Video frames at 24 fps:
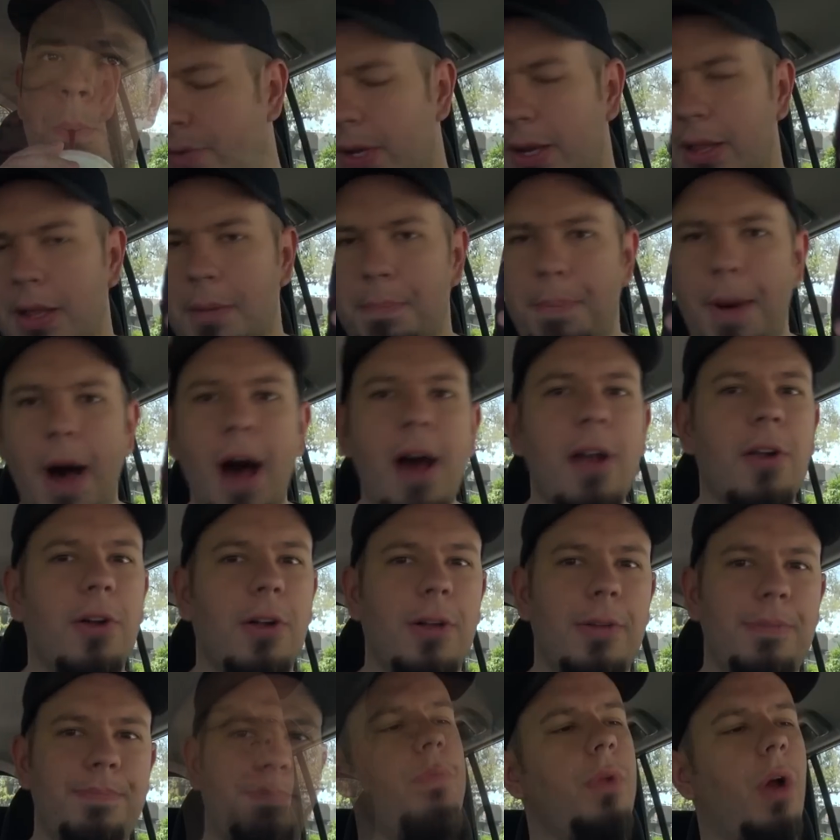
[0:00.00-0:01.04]
The
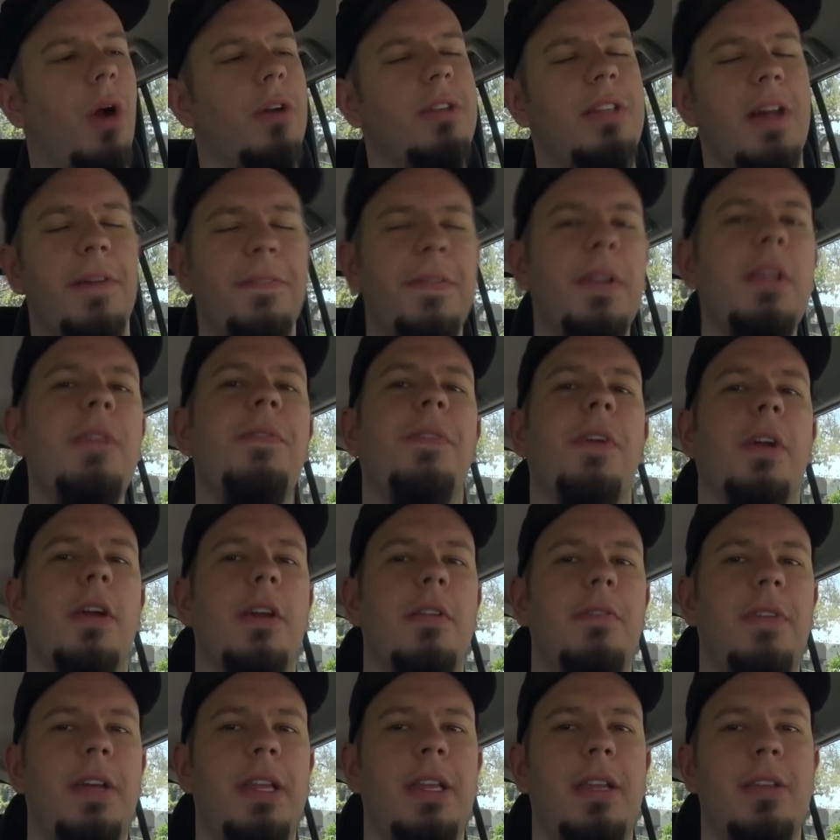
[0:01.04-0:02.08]
bottle are definitely for
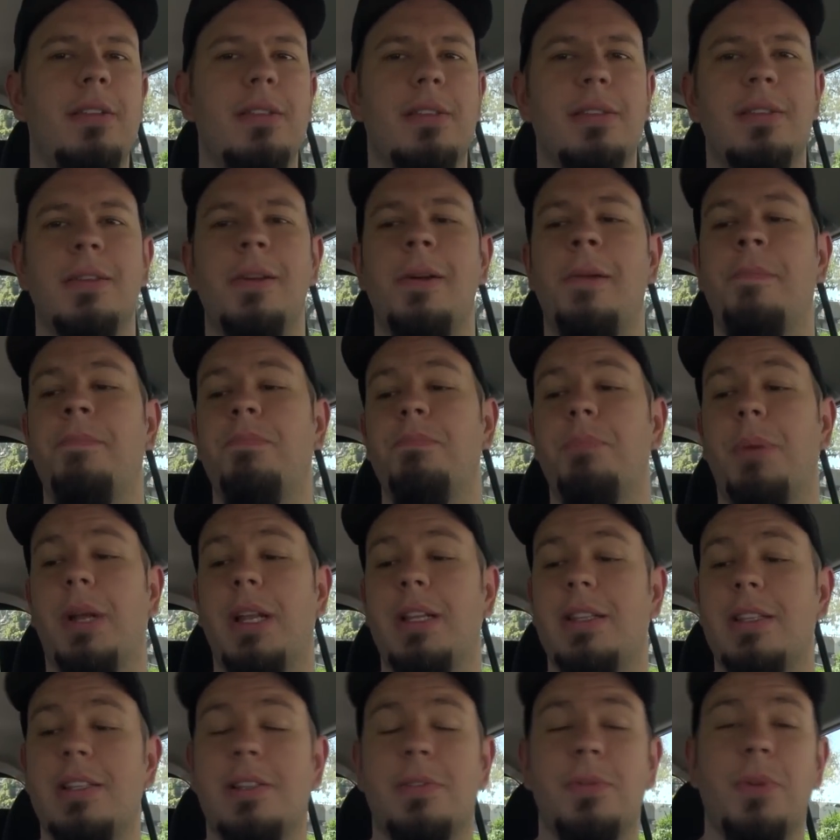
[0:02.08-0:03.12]
convenience, but
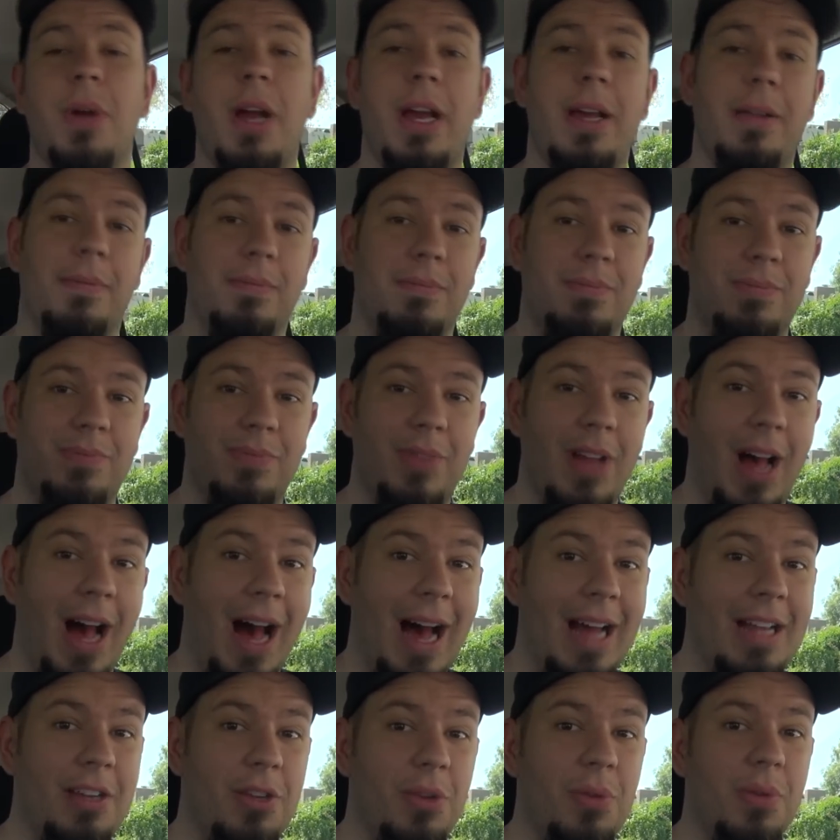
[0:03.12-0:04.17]
at this rate,
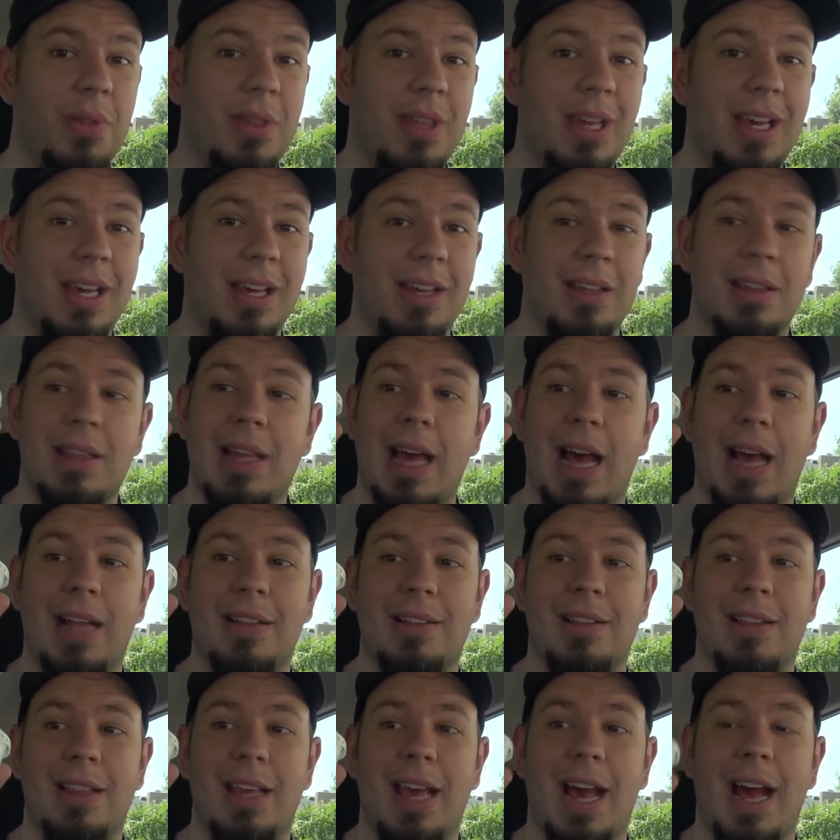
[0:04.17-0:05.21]
I do think that
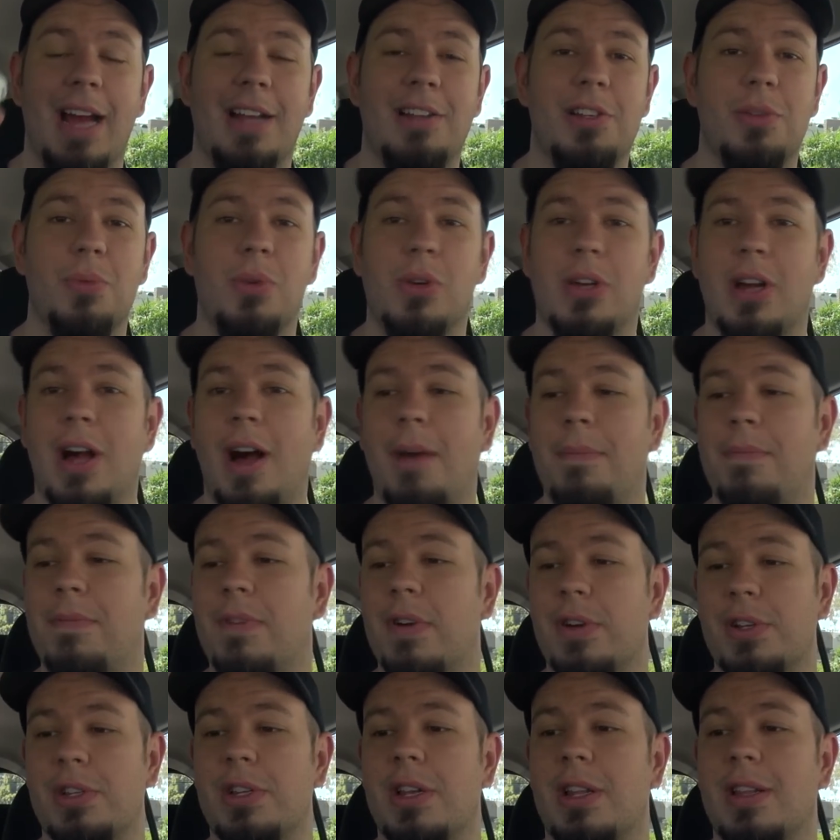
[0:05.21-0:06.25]
the actual cup
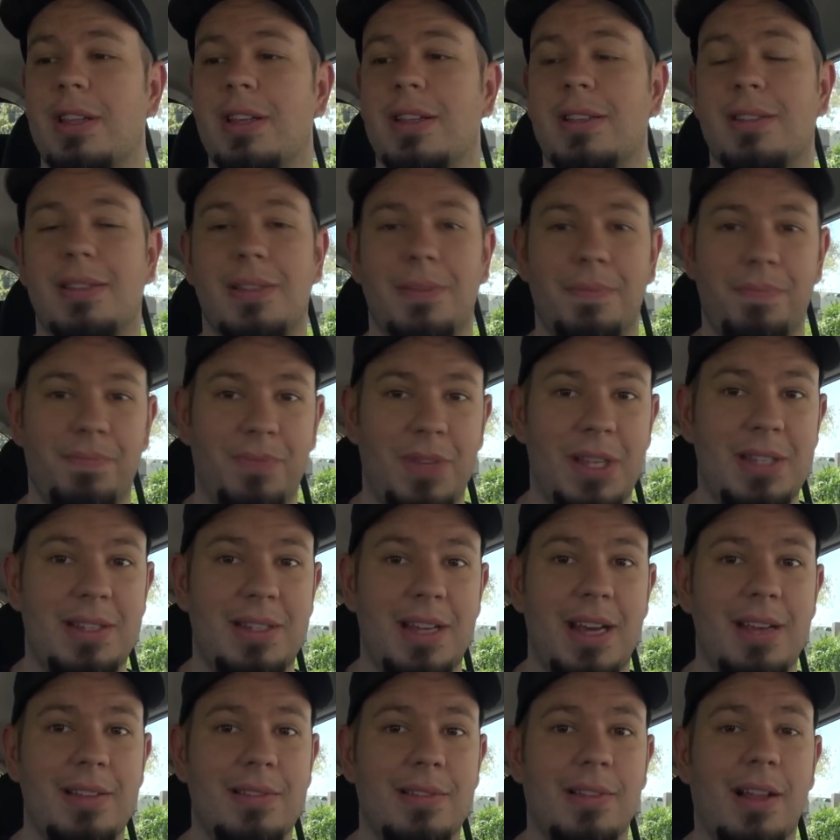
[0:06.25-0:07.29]
version of this, this
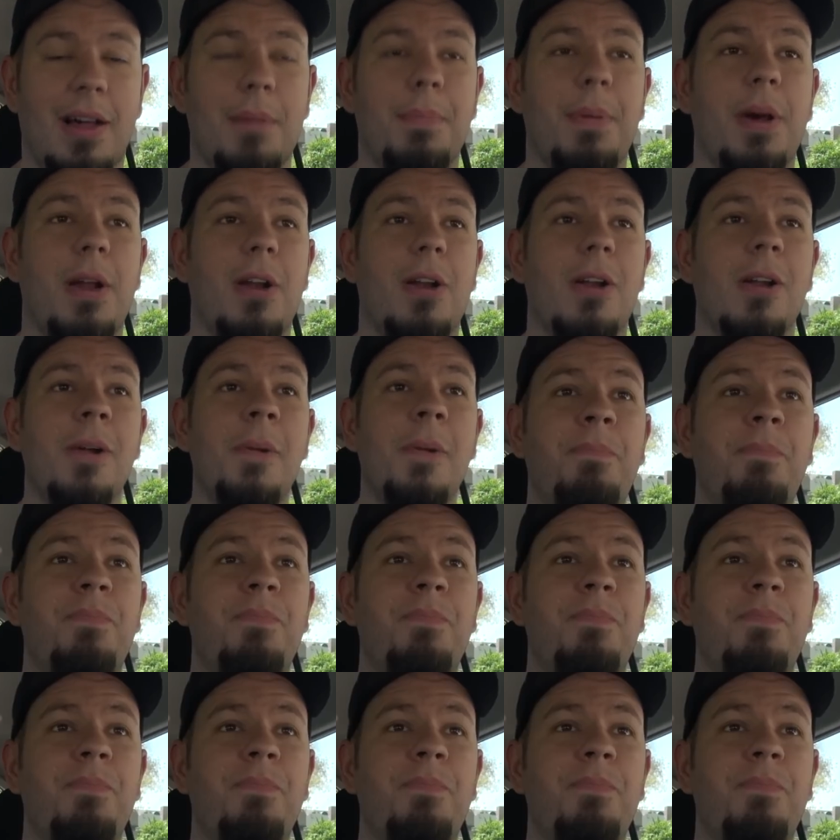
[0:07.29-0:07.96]
tastes a lot better.